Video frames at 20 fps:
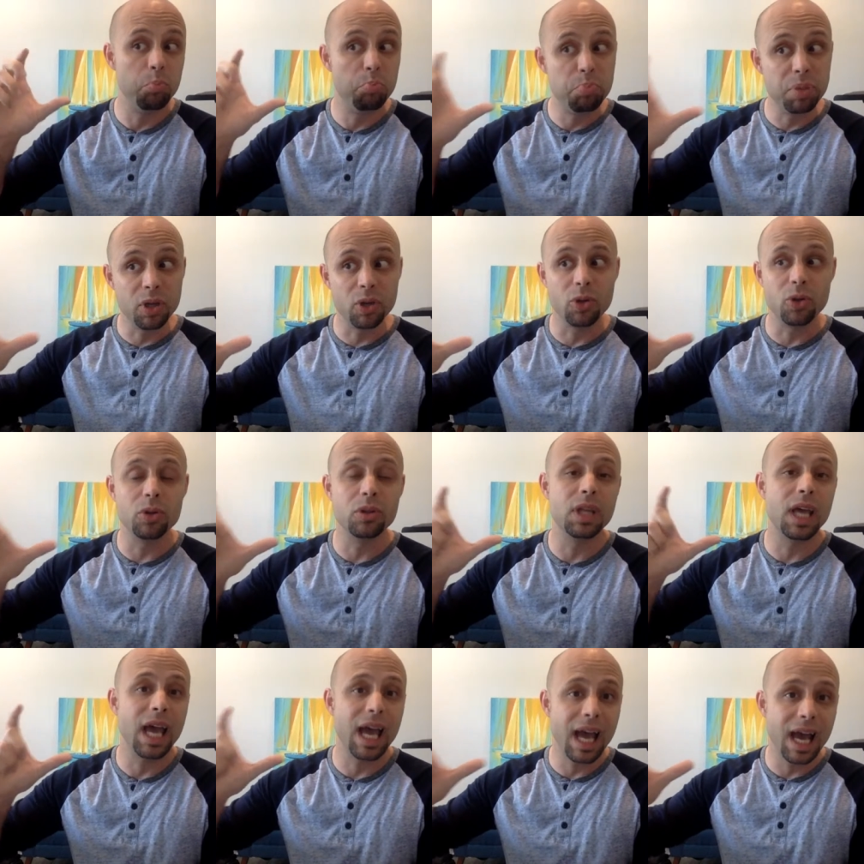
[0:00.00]

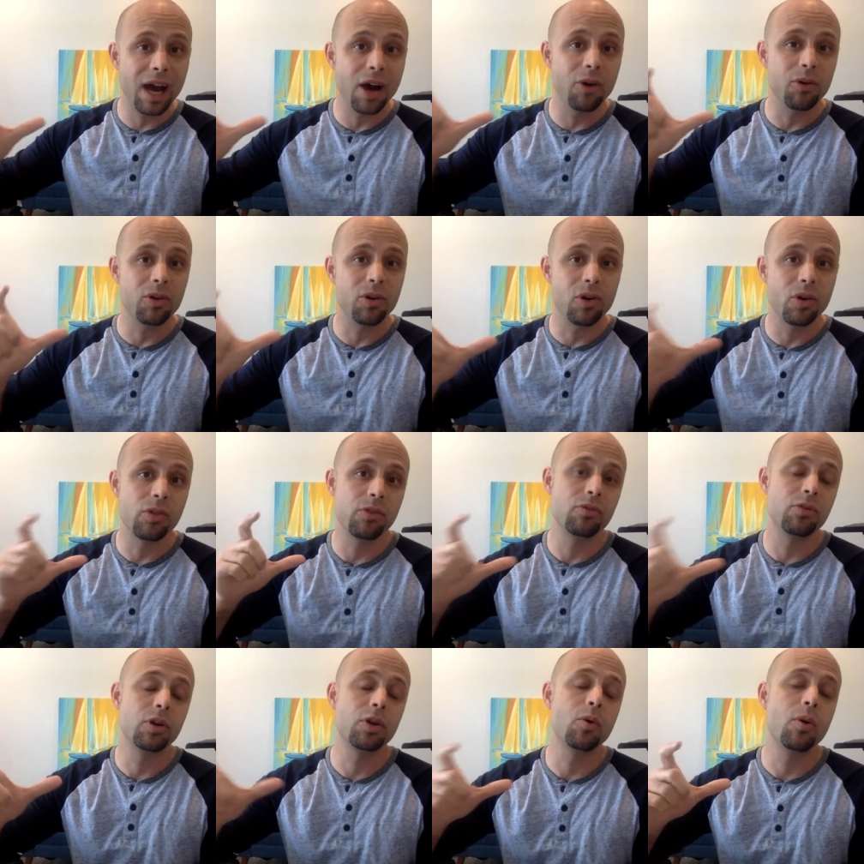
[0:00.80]
build out all
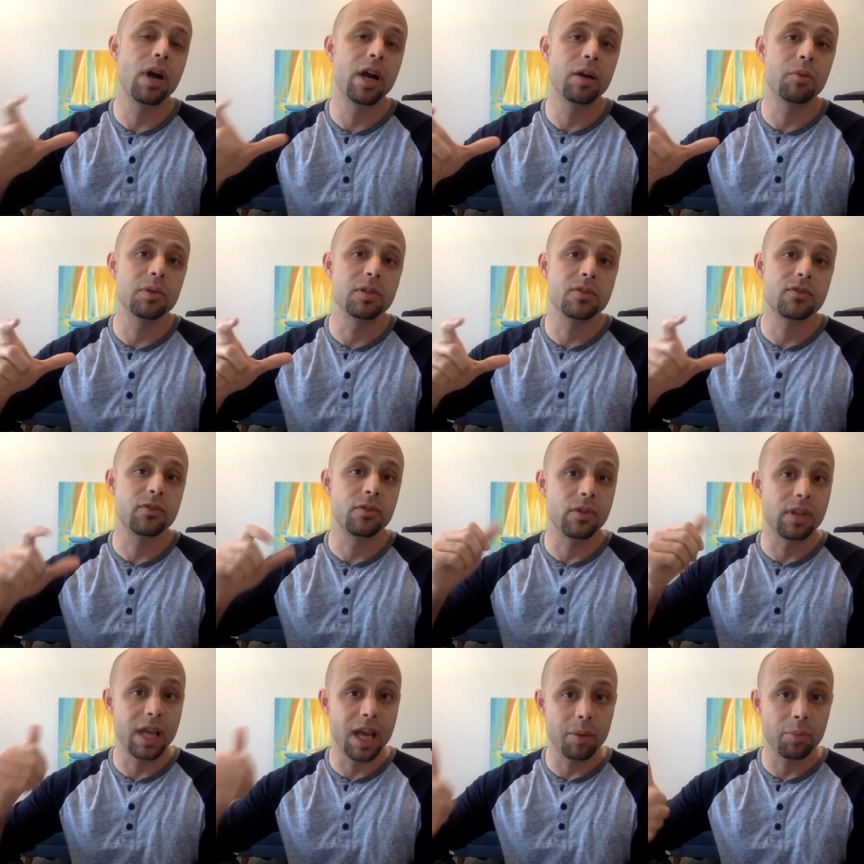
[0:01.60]
the requirements
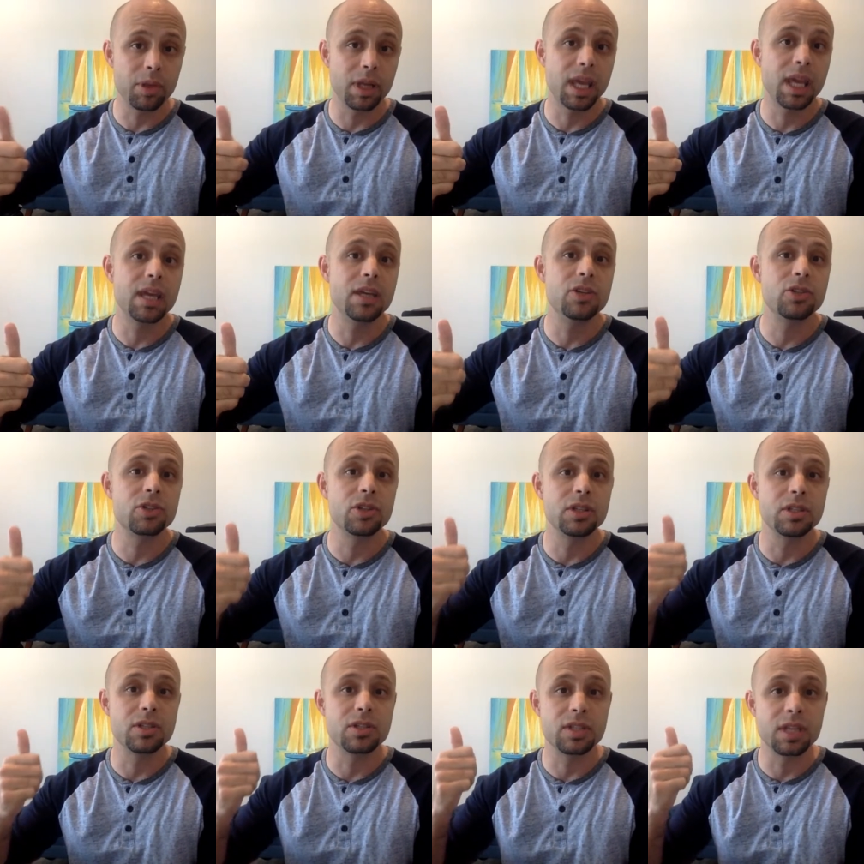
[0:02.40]
for the
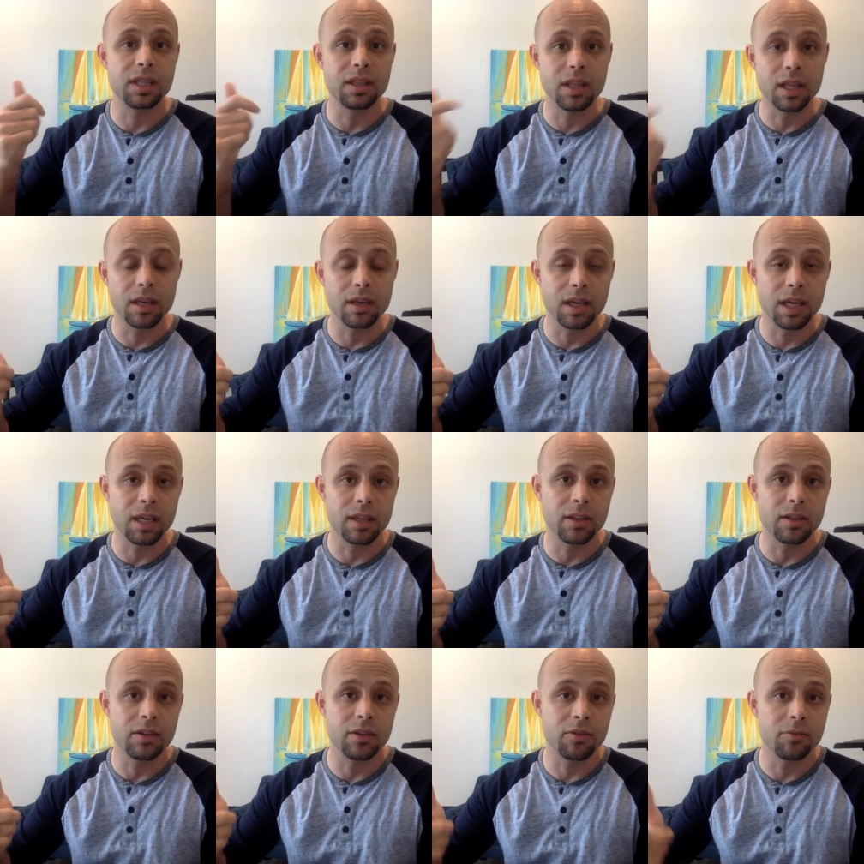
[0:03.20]
applications and
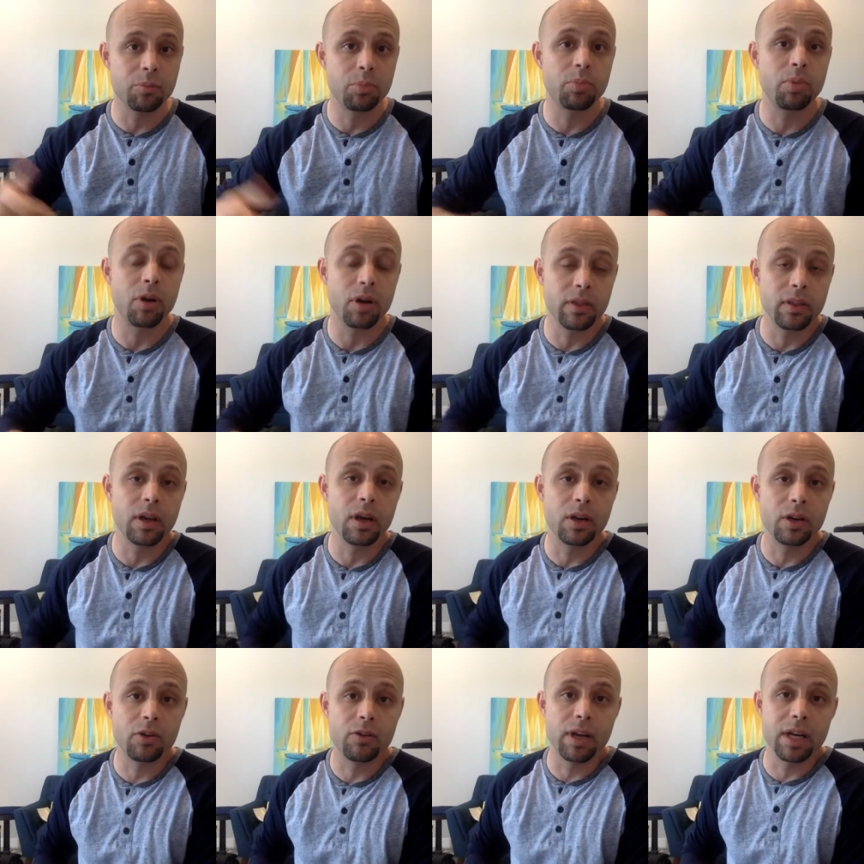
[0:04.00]
the
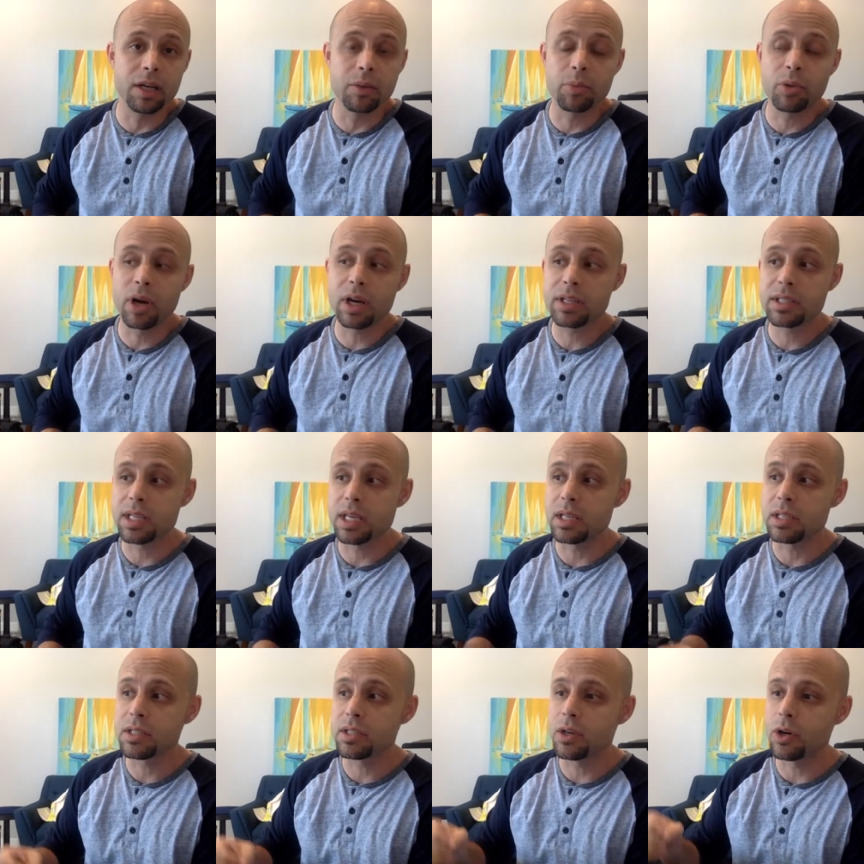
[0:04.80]
underwriting
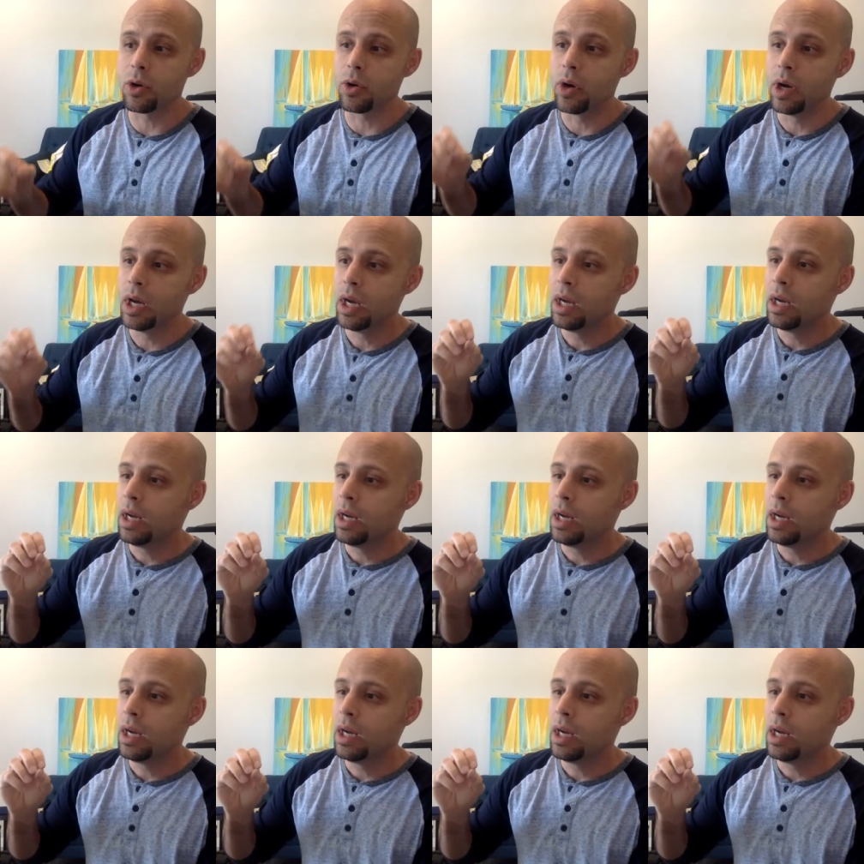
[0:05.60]
process. So